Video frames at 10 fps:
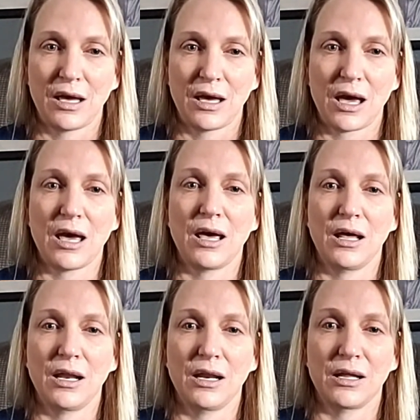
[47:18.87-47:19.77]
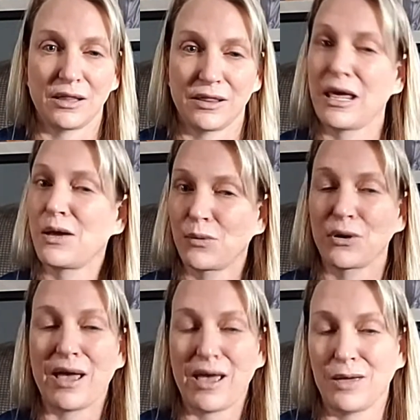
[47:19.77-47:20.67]
And they were
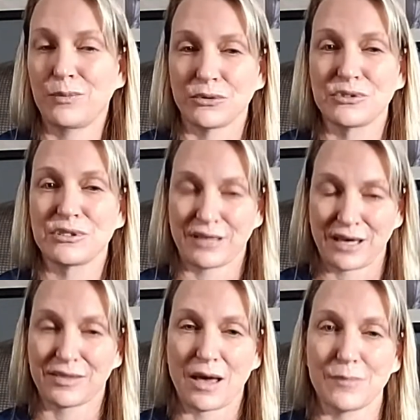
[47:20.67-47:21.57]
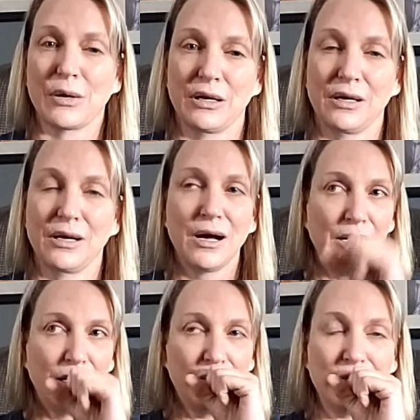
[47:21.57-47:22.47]
able to get that money.
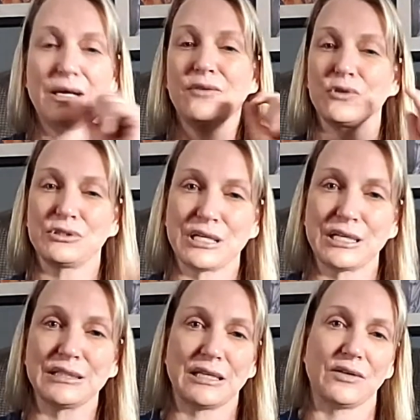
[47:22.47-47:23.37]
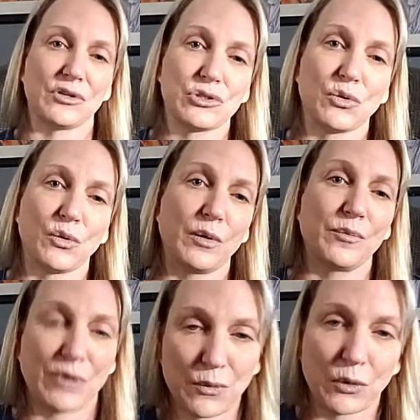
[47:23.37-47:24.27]
If you didn't give it to them, they
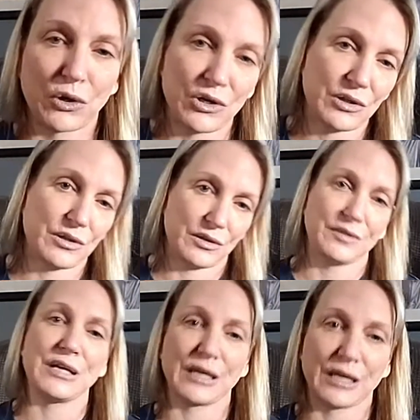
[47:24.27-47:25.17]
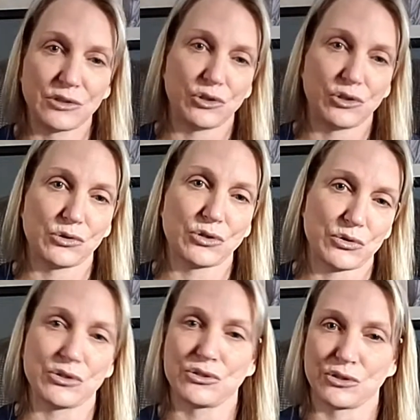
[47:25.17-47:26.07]
were going to dig into your Social
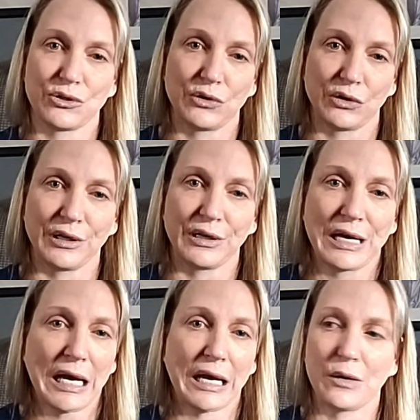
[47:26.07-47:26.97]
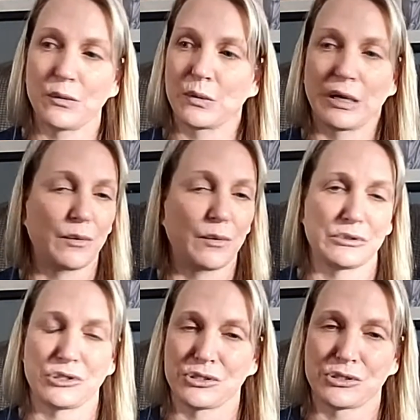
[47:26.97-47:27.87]
Security. It was
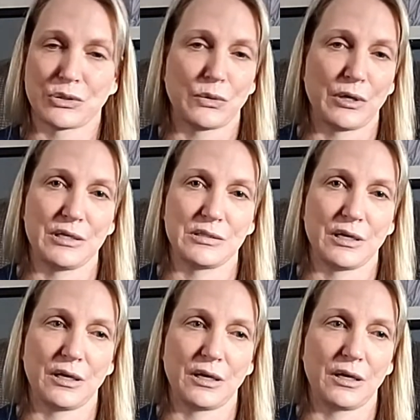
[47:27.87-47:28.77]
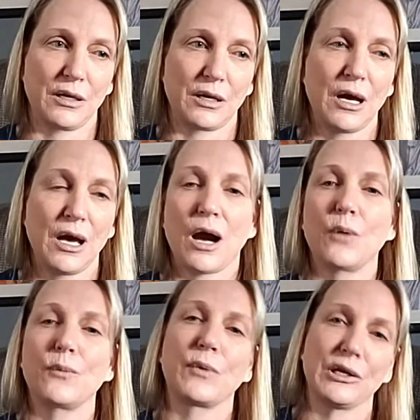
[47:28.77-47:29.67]
just crazy. And our
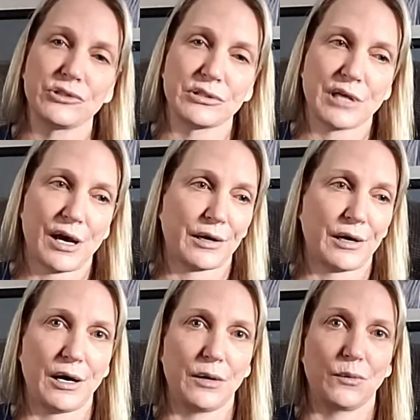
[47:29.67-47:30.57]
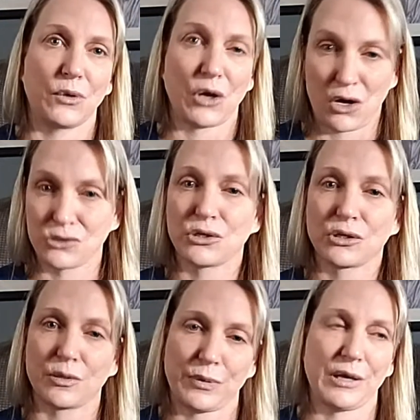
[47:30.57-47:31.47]
wages got cut. We all took a
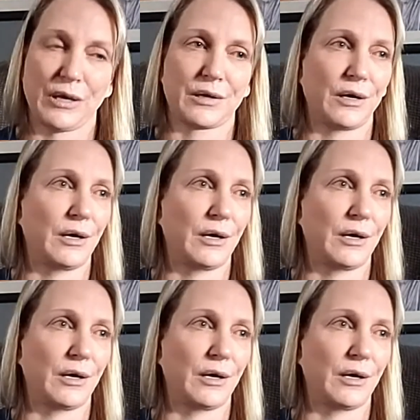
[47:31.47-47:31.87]
pay cut.